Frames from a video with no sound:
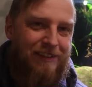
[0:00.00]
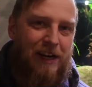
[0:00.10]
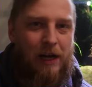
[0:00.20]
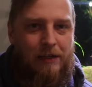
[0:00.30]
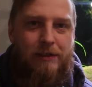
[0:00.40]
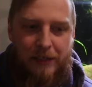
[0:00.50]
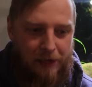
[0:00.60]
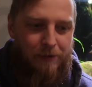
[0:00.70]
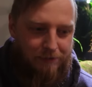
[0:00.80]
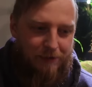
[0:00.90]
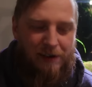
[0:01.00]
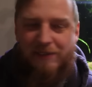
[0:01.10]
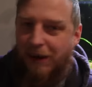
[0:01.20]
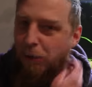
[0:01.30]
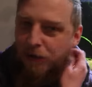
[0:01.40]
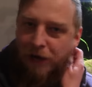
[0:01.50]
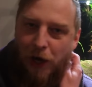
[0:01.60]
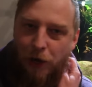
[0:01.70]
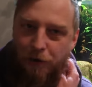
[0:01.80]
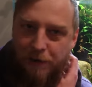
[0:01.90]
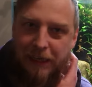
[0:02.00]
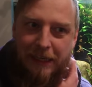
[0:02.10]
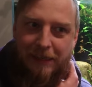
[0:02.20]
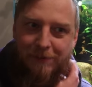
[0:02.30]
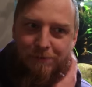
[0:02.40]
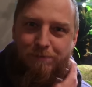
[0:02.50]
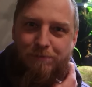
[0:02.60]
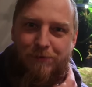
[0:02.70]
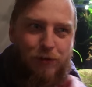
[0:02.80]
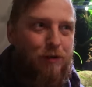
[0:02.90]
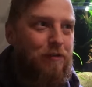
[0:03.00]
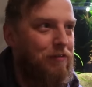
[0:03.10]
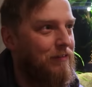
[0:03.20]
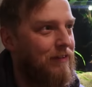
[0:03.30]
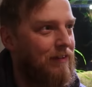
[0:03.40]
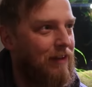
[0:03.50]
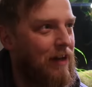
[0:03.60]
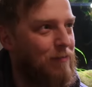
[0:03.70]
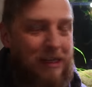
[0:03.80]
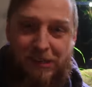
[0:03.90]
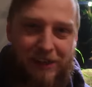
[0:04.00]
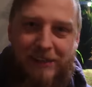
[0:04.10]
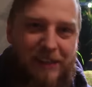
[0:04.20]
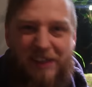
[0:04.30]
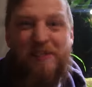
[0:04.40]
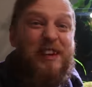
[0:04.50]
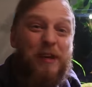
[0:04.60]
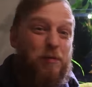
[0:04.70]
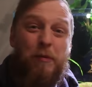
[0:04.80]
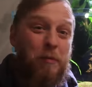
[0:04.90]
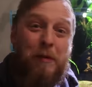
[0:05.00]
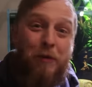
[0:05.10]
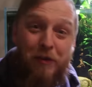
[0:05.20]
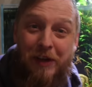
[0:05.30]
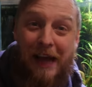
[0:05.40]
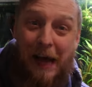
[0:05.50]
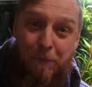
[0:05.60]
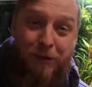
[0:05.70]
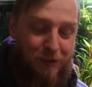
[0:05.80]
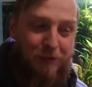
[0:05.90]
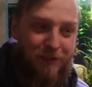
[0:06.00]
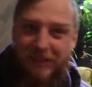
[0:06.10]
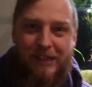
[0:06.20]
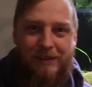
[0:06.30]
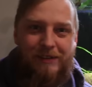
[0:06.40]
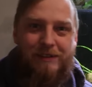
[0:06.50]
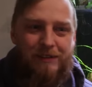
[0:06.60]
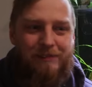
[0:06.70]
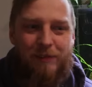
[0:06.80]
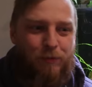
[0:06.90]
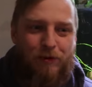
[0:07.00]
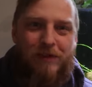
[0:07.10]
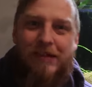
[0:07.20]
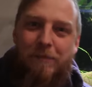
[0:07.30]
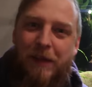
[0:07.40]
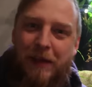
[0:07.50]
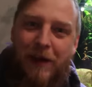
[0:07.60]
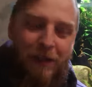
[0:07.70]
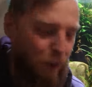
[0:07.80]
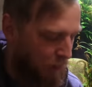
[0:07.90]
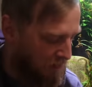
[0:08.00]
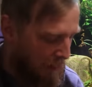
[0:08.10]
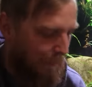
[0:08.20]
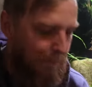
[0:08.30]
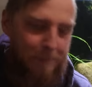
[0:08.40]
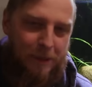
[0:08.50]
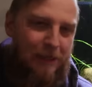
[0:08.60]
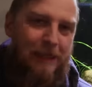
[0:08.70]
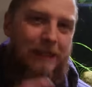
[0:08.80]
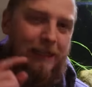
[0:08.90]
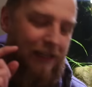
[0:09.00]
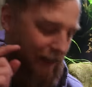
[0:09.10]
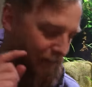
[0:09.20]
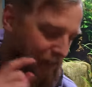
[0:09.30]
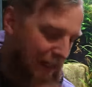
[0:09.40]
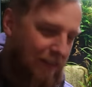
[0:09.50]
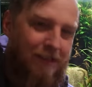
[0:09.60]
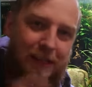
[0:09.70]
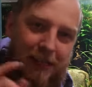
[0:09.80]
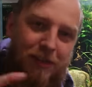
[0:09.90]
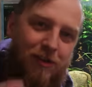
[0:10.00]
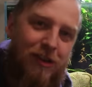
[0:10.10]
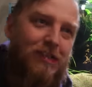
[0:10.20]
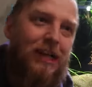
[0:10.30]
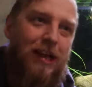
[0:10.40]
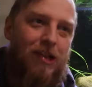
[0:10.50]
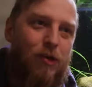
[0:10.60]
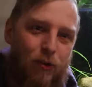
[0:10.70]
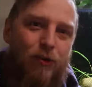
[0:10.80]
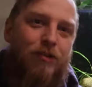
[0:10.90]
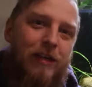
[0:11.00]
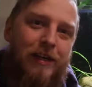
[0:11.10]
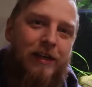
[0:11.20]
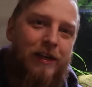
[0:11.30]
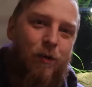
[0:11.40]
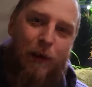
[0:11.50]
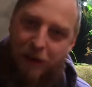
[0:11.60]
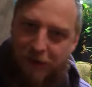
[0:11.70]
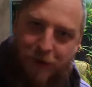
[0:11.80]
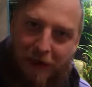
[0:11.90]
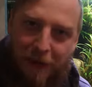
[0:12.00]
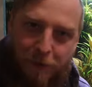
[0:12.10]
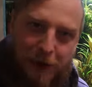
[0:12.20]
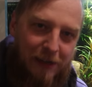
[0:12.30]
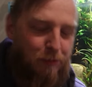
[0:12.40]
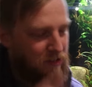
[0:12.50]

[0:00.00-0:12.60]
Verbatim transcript: uh, you know uh, I, wasn't overly sort of um, excited. This video probably wasn't going to happen, to be honest. It, it it wasn't something that I thought of, but it raised an interesting thought when I saw how they worked,